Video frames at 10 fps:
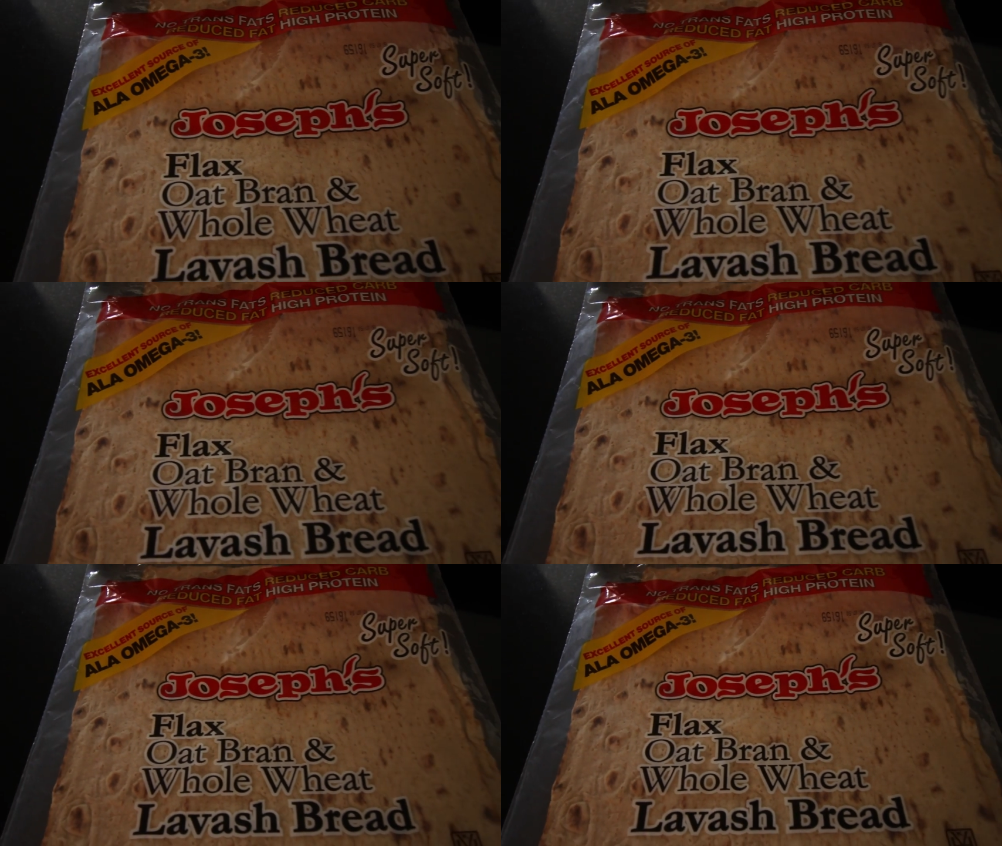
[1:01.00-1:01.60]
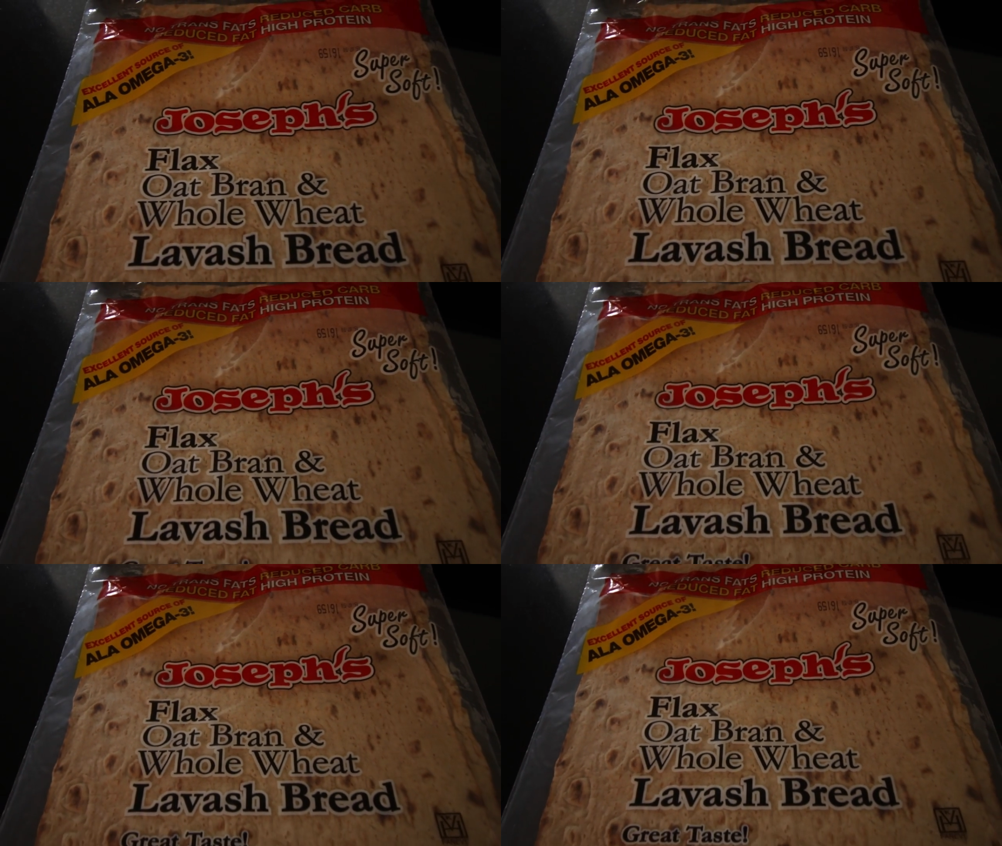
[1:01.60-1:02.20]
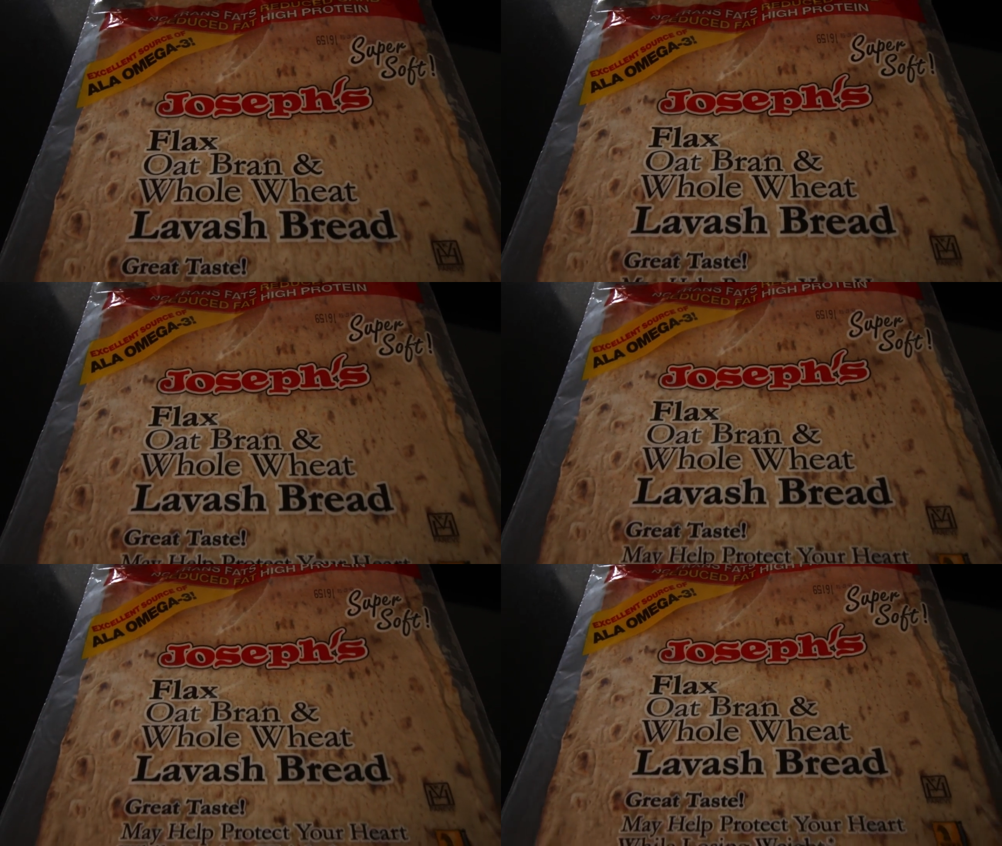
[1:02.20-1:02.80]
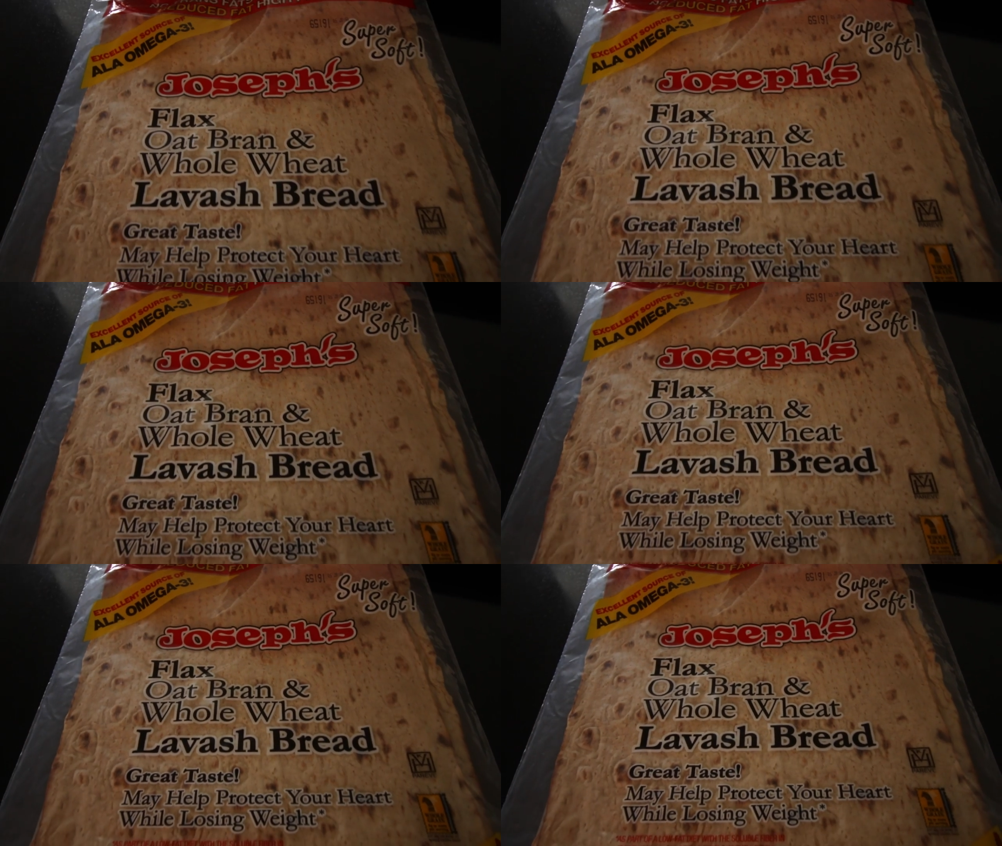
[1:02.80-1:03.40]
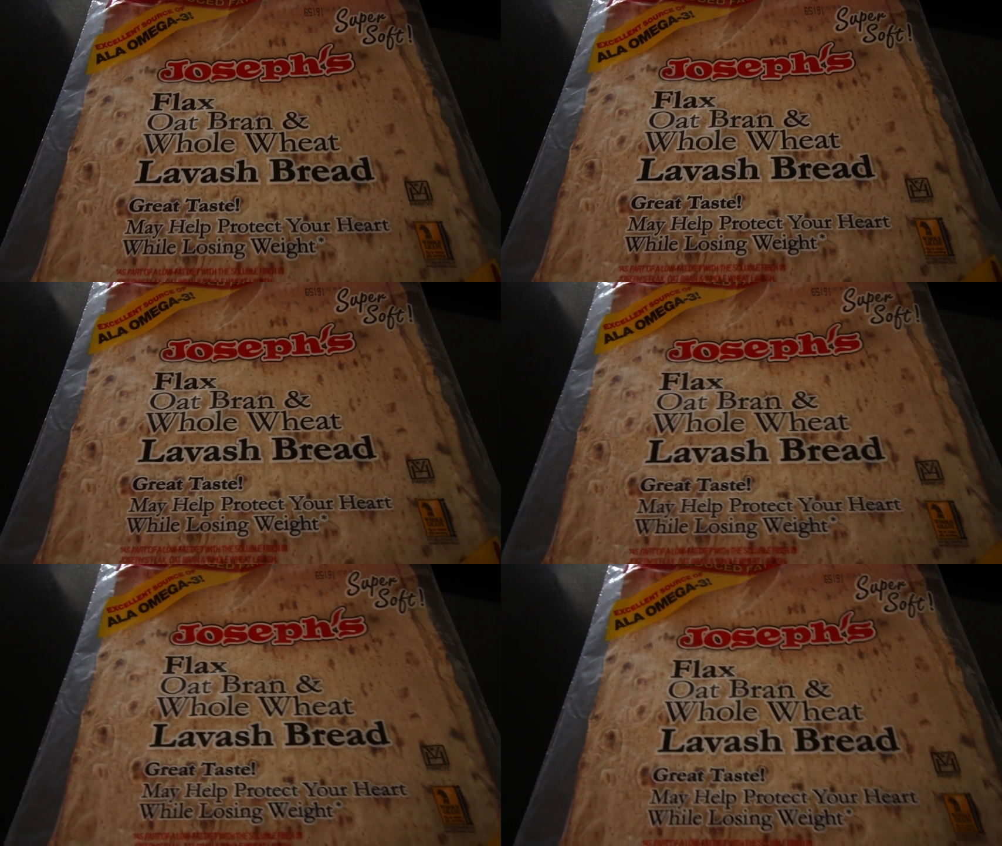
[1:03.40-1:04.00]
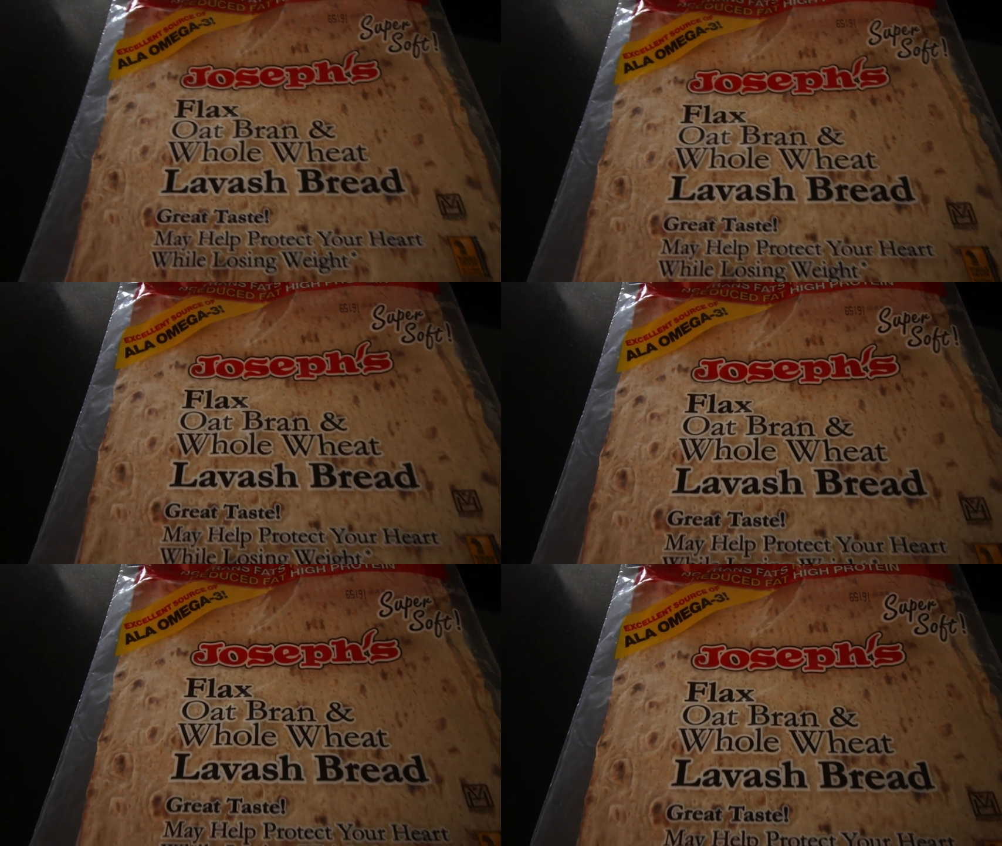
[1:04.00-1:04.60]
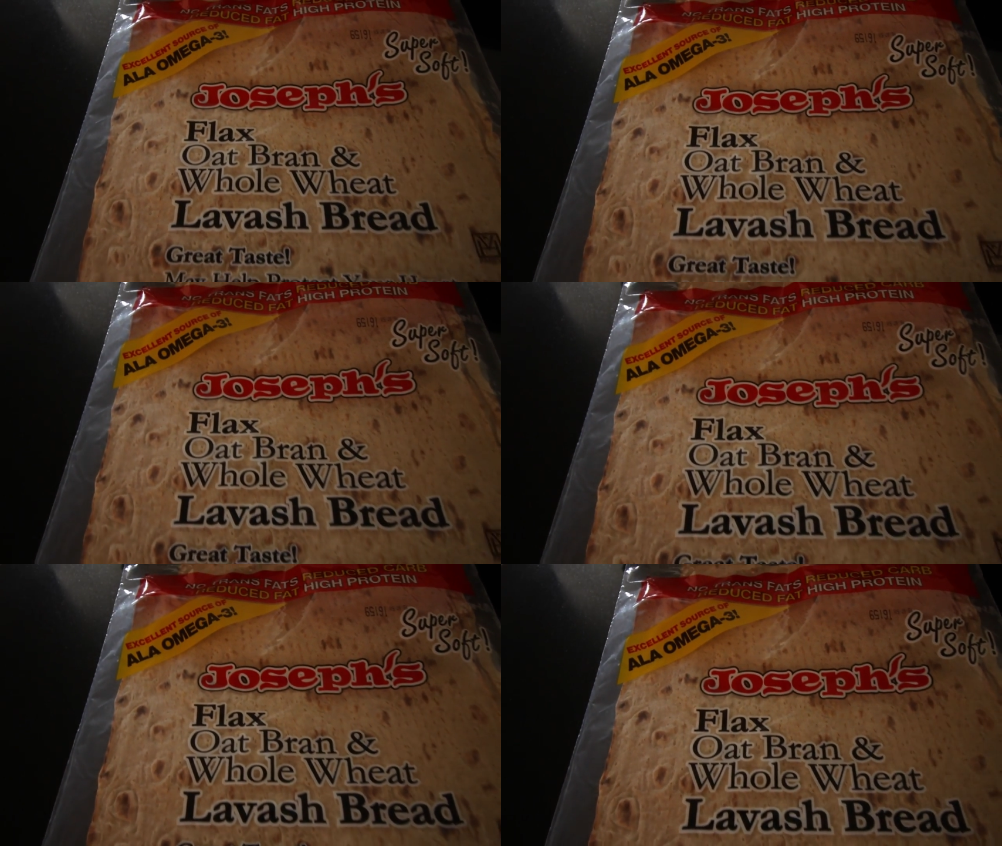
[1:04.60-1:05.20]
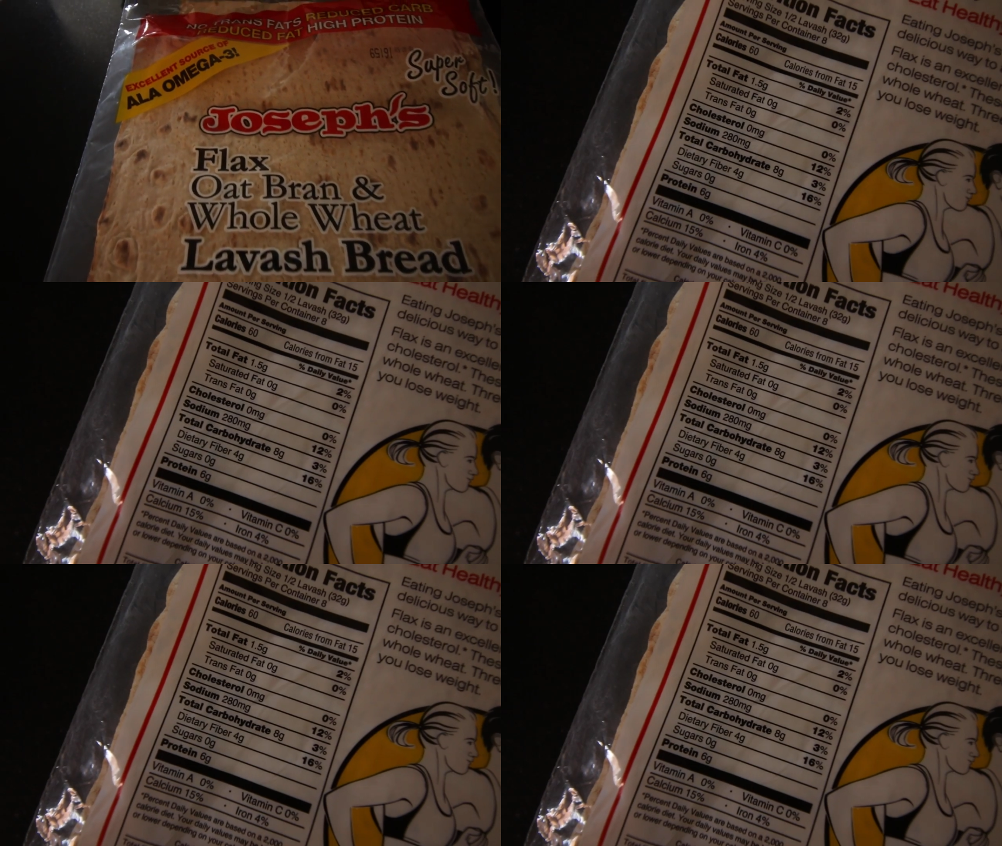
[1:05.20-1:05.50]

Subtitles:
(no speaker visible)